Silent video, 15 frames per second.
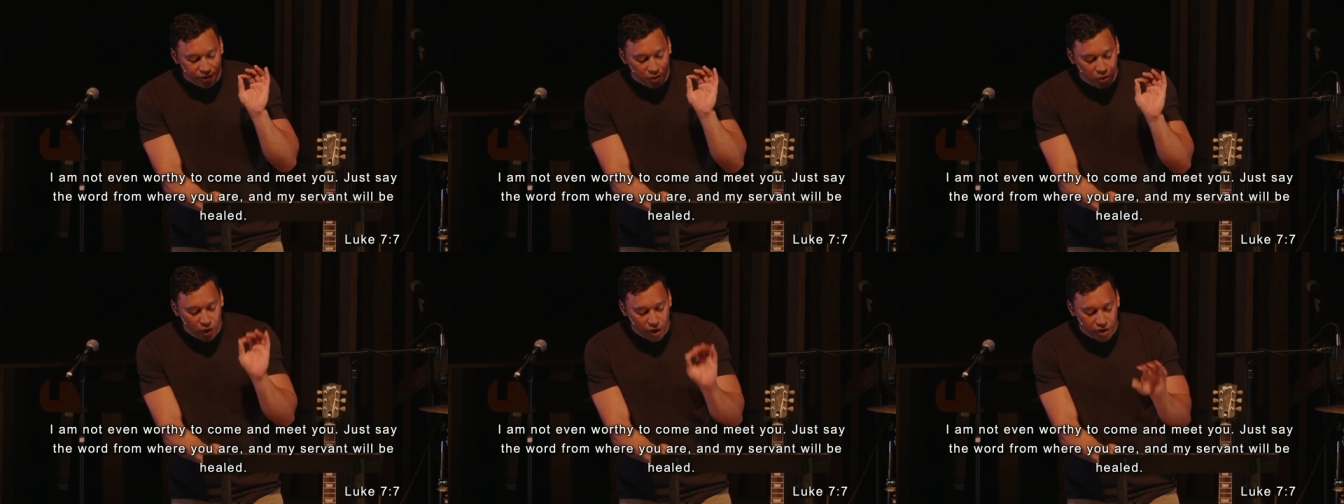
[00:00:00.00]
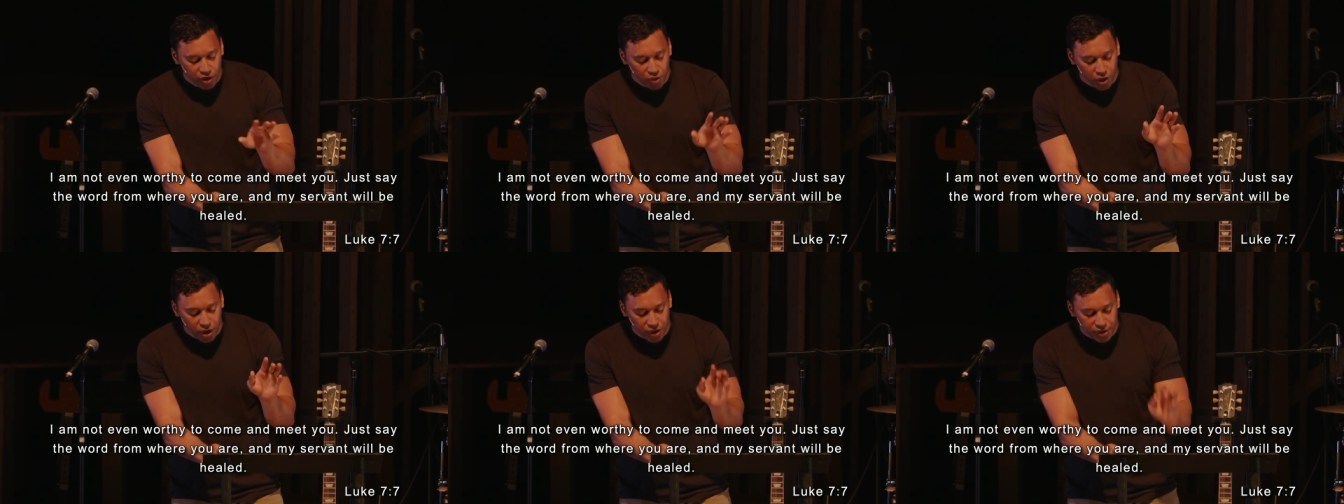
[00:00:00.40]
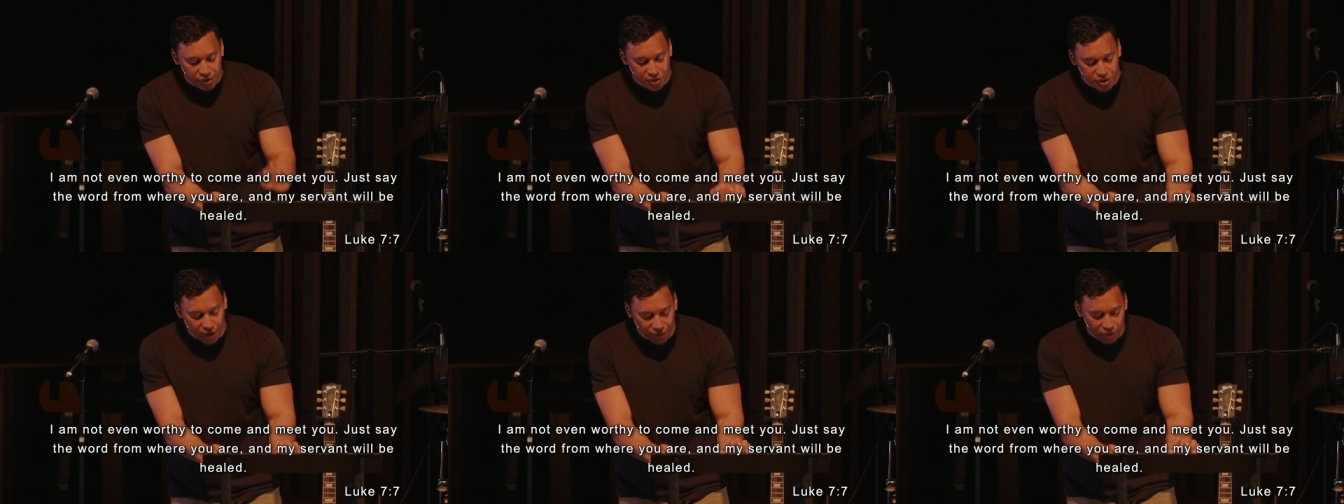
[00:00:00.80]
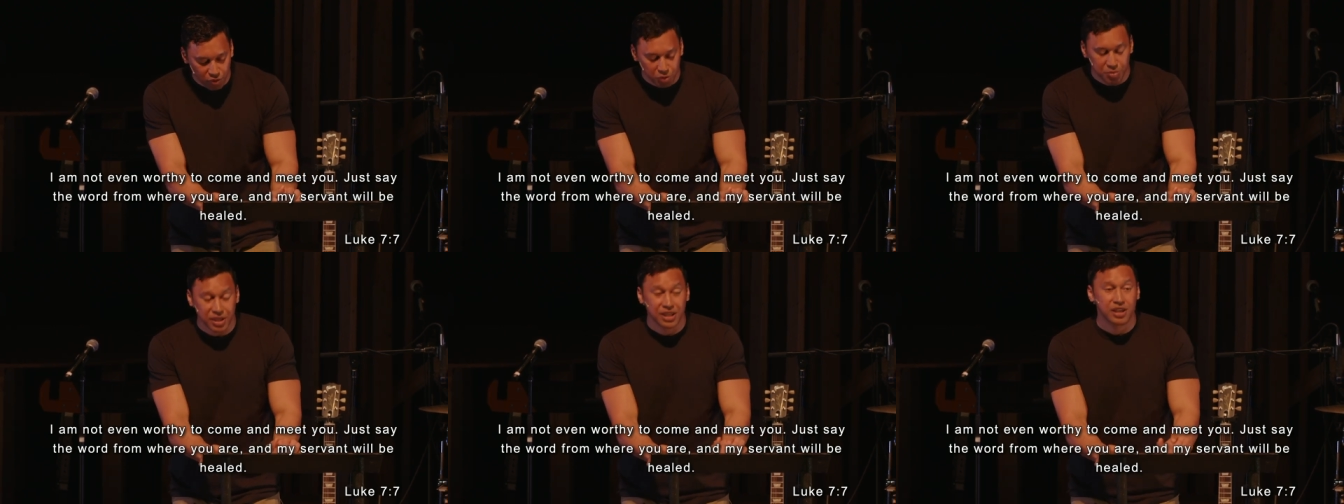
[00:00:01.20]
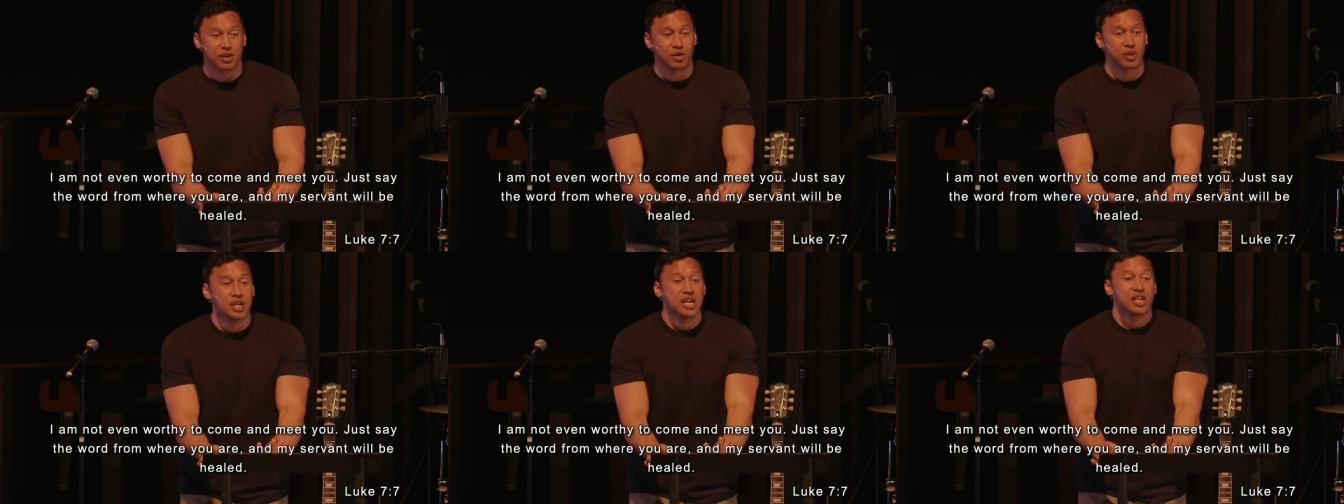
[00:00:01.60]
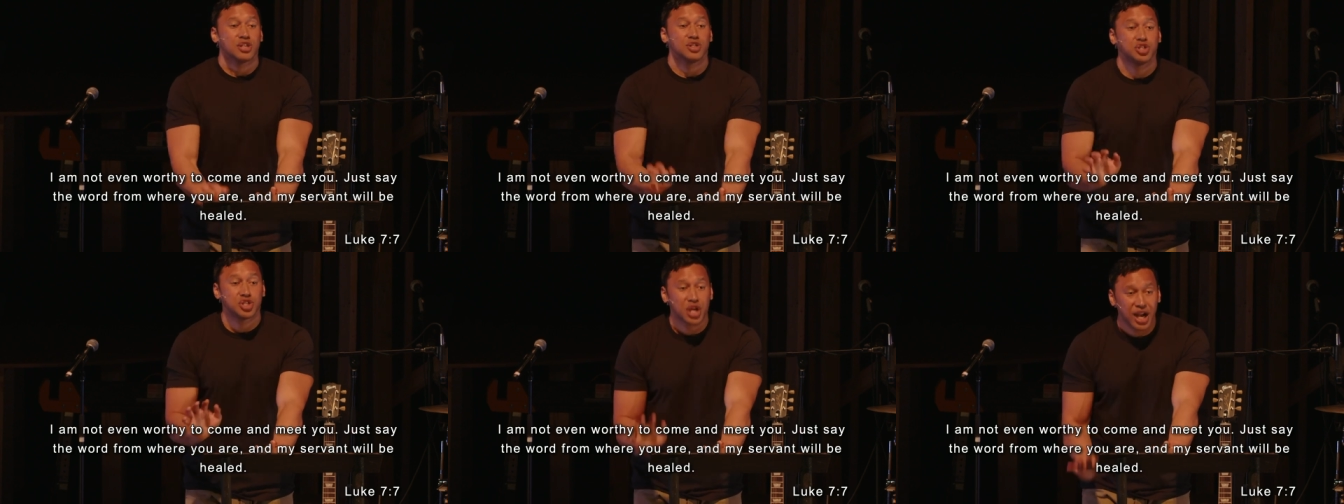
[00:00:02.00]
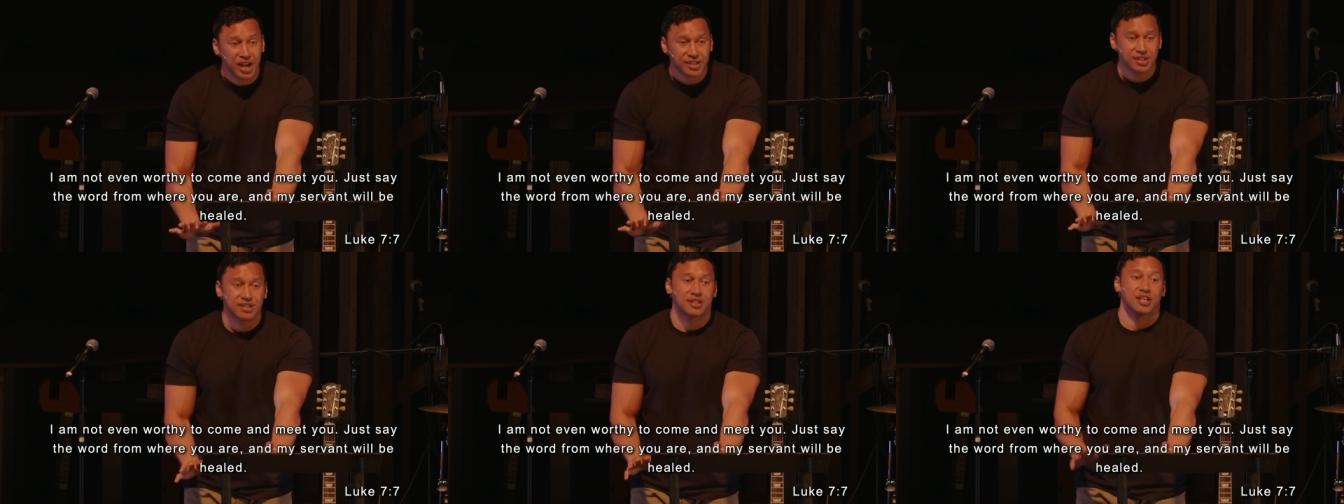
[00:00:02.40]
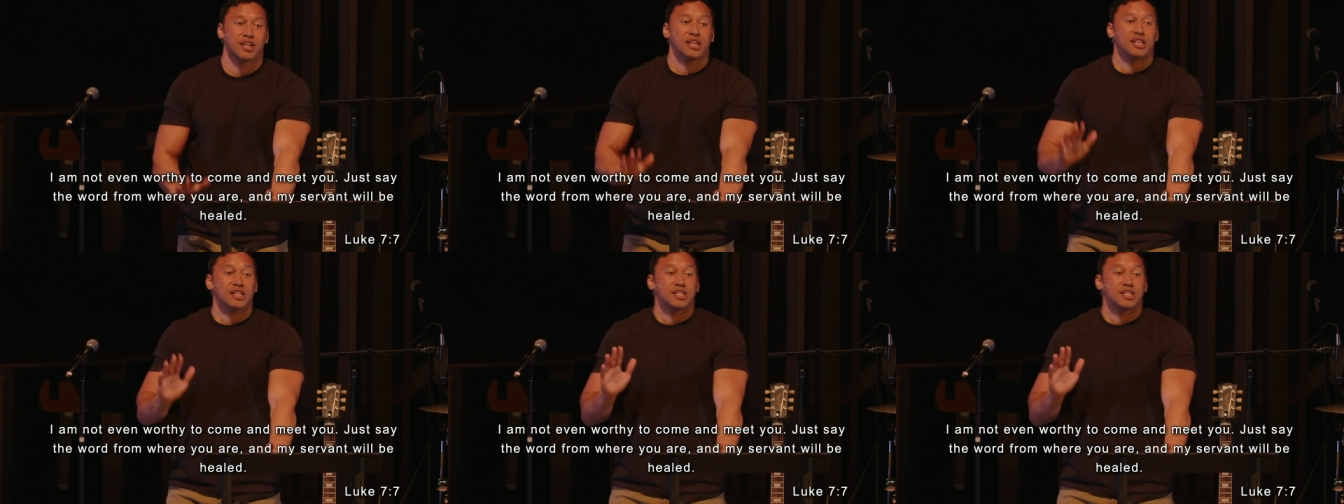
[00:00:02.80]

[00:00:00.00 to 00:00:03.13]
from where you are, and your servant will be healed. Just